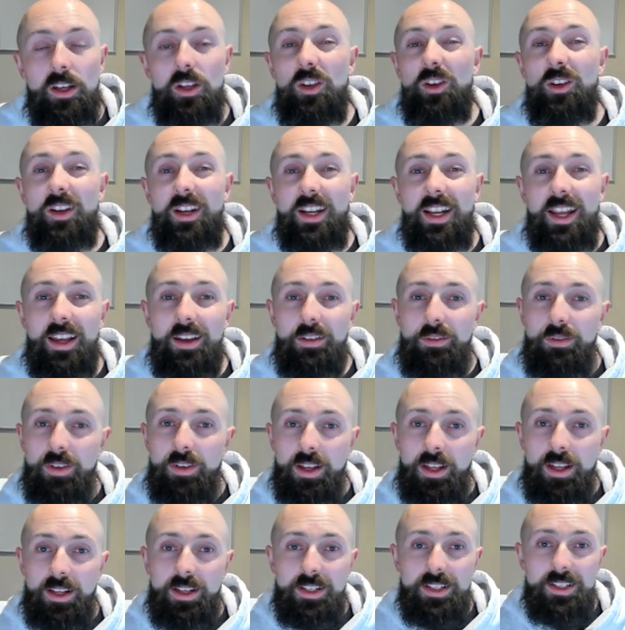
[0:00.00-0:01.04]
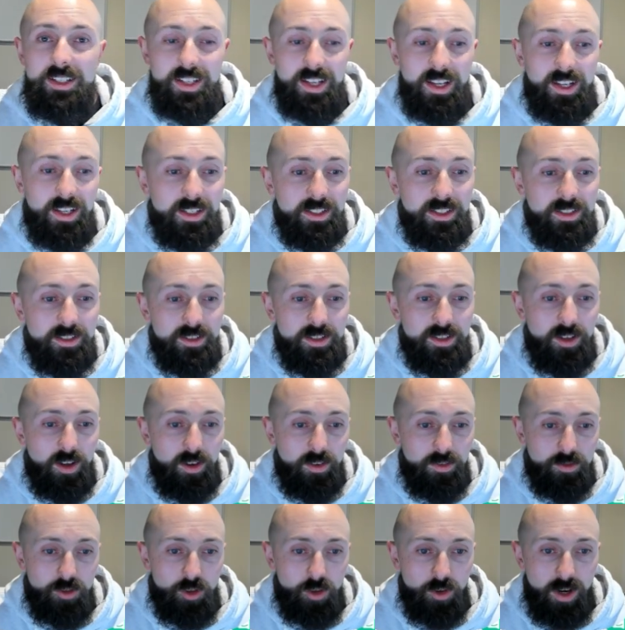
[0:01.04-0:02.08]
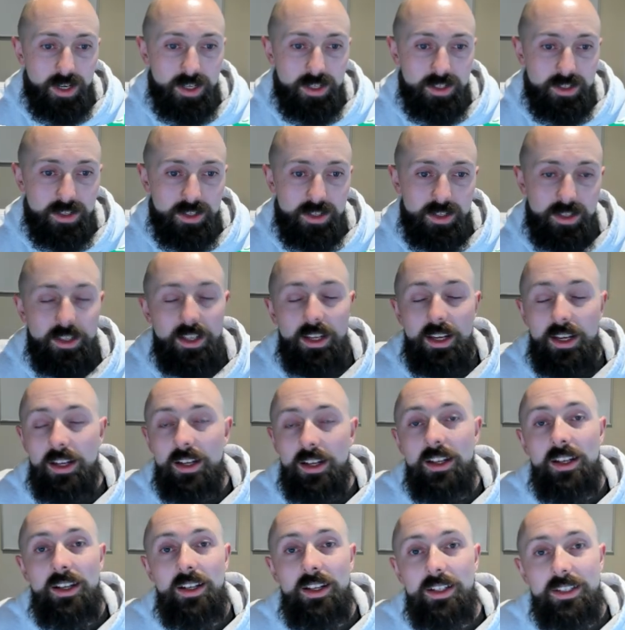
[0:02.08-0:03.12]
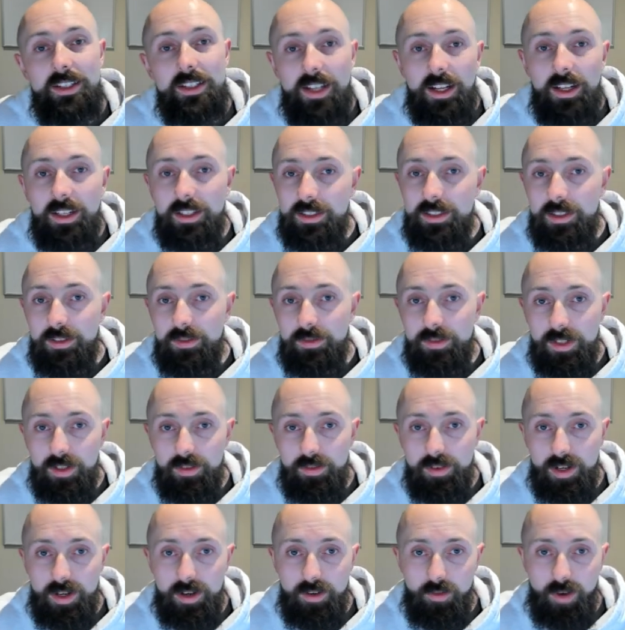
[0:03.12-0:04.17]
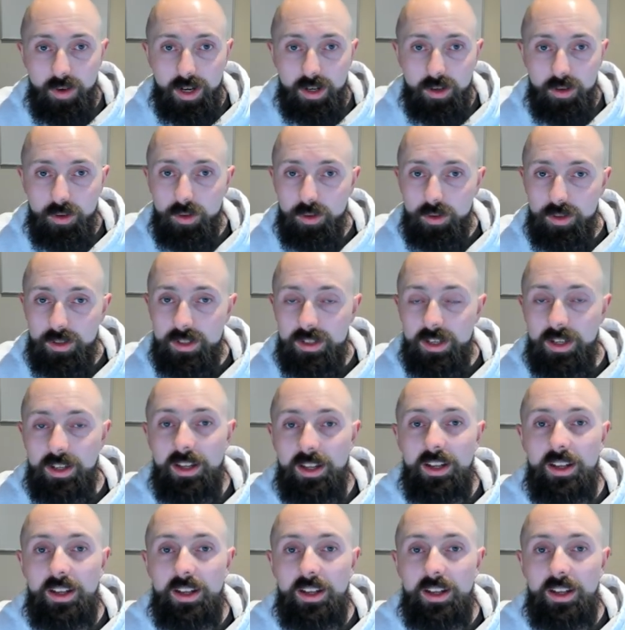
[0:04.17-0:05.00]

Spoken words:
you're going to have tons of trades in there, tons of dividend records.